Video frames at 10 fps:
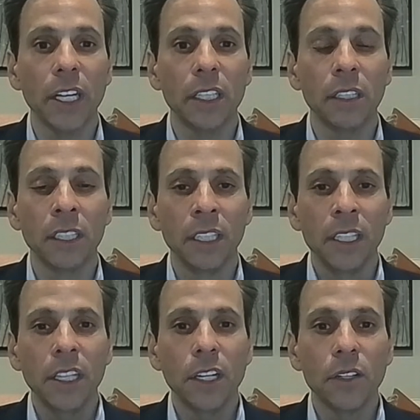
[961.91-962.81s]
And,
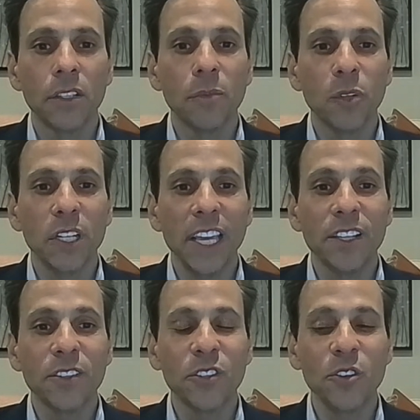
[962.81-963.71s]
as it
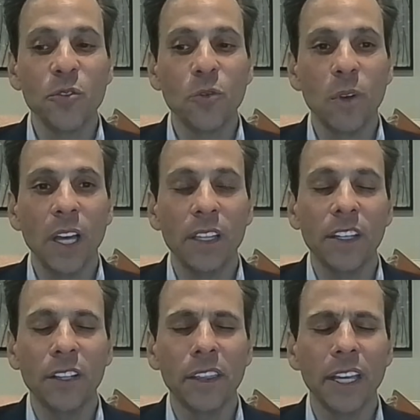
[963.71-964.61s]
pertains to, the
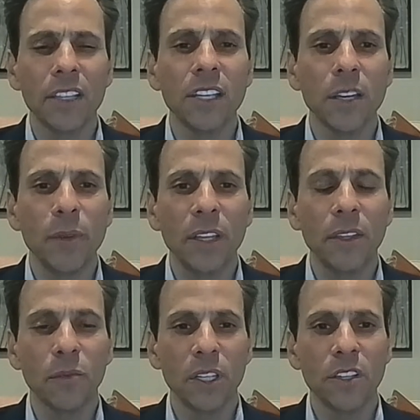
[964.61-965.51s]
only thing I'd say about
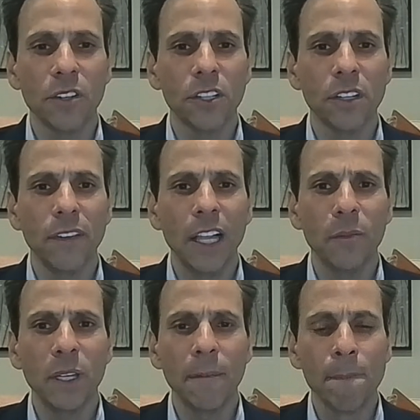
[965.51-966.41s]
the research and
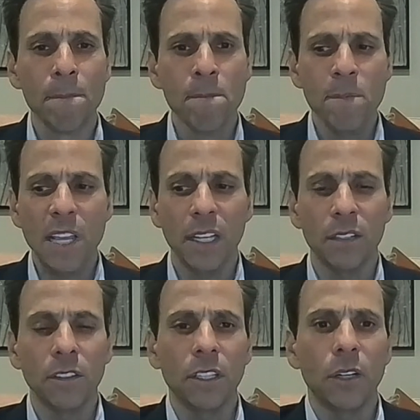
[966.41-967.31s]
development
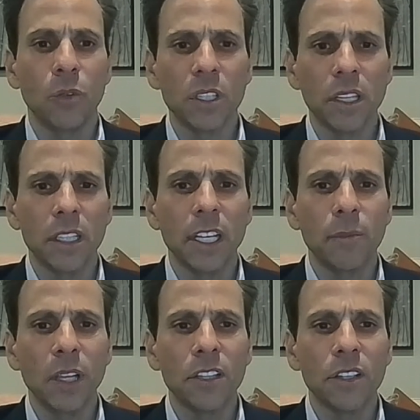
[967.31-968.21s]
and, what's going to
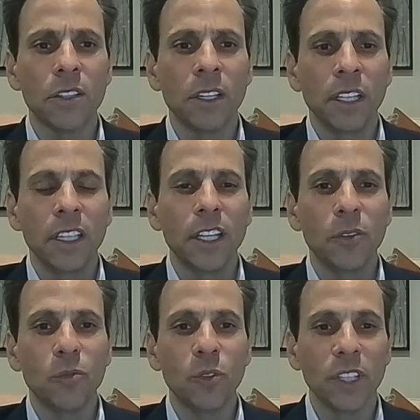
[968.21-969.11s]
take place is,
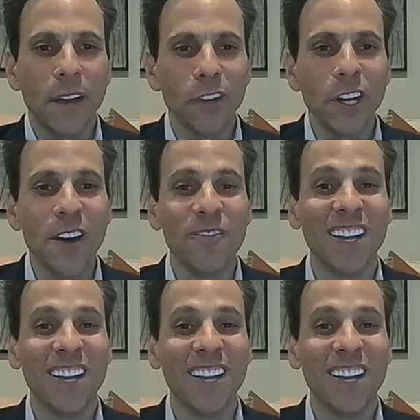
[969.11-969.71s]
we'll never know.